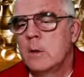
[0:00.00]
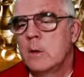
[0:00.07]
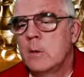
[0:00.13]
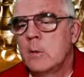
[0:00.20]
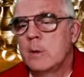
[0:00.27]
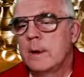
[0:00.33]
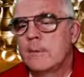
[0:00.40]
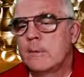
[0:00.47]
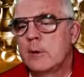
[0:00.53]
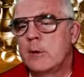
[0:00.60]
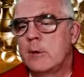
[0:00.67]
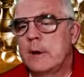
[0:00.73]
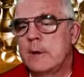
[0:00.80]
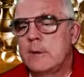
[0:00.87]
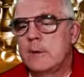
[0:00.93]
Well, after
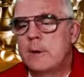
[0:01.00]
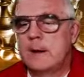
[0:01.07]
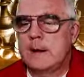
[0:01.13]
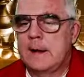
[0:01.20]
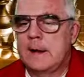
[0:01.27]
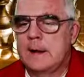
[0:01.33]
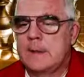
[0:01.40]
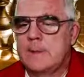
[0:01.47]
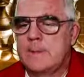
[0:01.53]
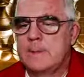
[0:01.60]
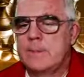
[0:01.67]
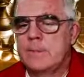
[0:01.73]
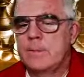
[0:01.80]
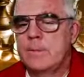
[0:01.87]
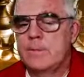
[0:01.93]
knight d8,
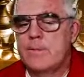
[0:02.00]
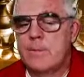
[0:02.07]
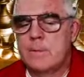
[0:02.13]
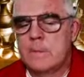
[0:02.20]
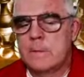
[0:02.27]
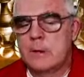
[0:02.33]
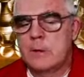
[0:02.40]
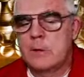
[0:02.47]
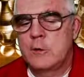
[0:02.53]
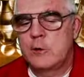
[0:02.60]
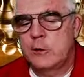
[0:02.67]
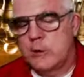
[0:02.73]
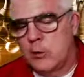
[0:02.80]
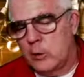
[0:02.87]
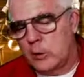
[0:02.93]

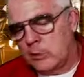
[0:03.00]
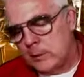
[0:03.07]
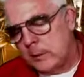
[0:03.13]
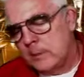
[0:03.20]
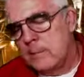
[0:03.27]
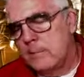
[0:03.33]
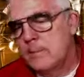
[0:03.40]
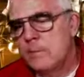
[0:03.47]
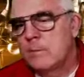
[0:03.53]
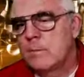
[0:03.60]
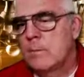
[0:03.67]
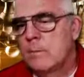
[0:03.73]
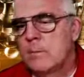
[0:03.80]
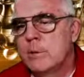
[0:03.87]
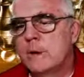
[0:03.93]
Chigorin
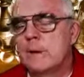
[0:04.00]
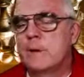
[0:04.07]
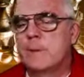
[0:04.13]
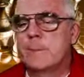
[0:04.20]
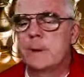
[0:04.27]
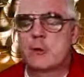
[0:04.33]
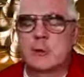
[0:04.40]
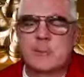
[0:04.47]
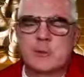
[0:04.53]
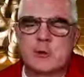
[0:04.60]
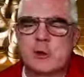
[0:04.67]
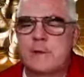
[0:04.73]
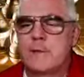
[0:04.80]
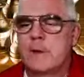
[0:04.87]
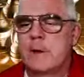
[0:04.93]
plays bishop
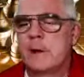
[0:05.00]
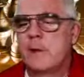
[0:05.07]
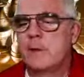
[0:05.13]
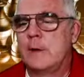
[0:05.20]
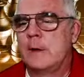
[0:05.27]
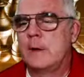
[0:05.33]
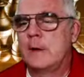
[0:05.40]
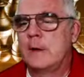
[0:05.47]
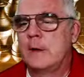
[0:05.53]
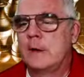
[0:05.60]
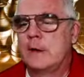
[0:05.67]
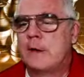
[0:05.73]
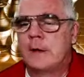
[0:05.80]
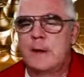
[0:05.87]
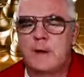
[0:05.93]
g5 now, and
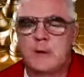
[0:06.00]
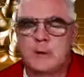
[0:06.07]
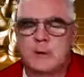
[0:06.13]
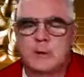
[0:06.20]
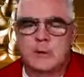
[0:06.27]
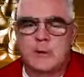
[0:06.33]
I don't